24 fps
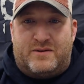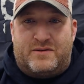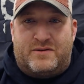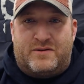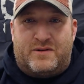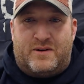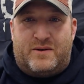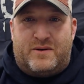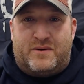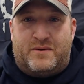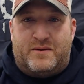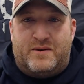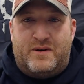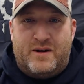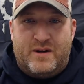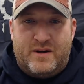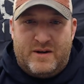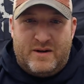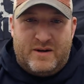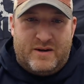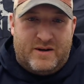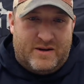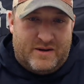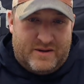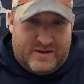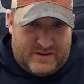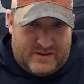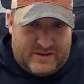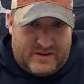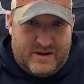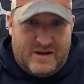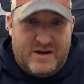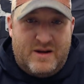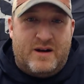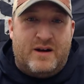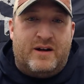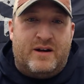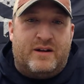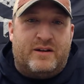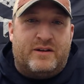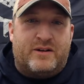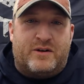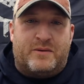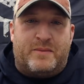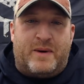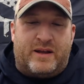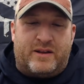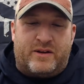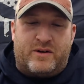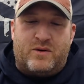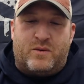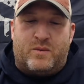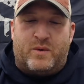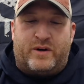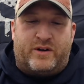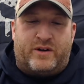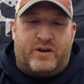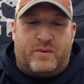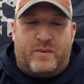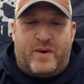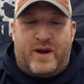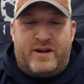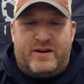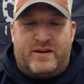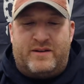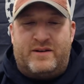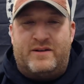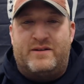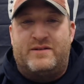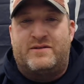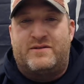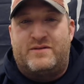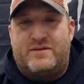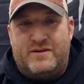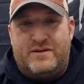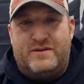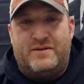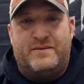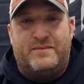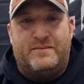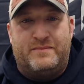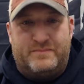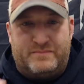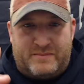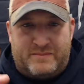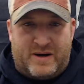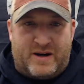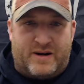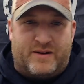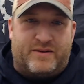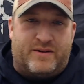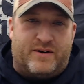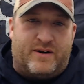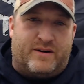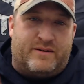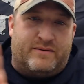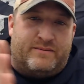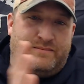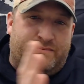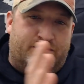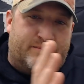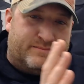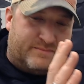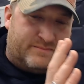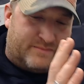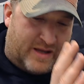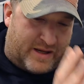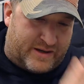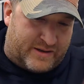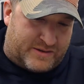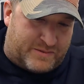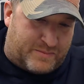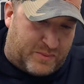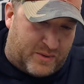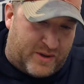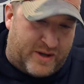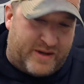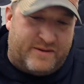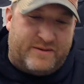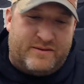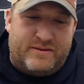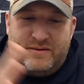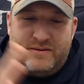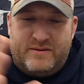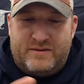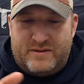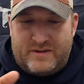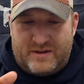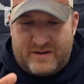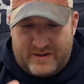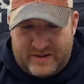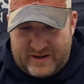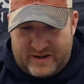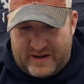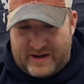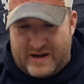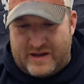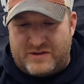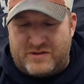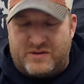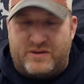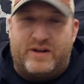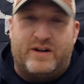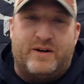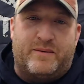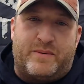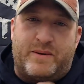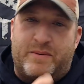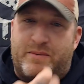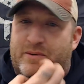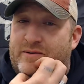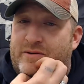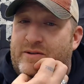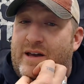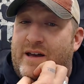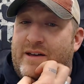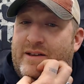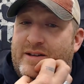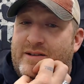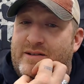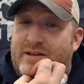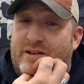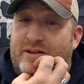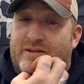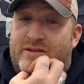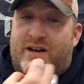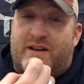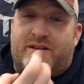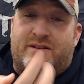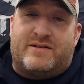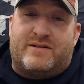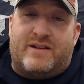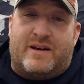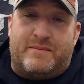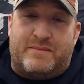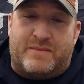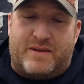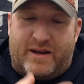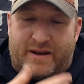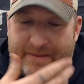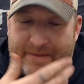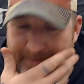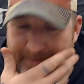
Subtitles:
So little by little, work your way into this. Marathon, not a sprint. And as you hear people say this, they'll tell you the same thing.